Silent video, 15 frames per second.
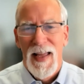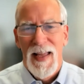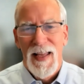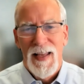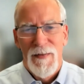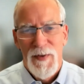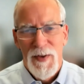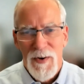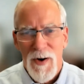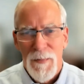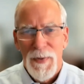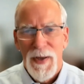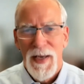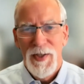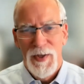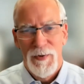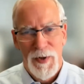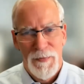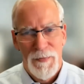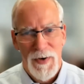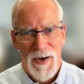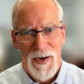if you're a patient
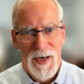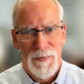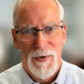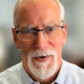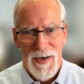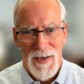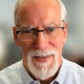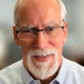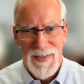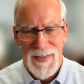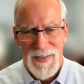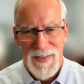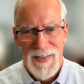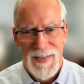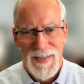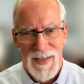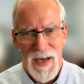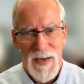with periodic paralysis,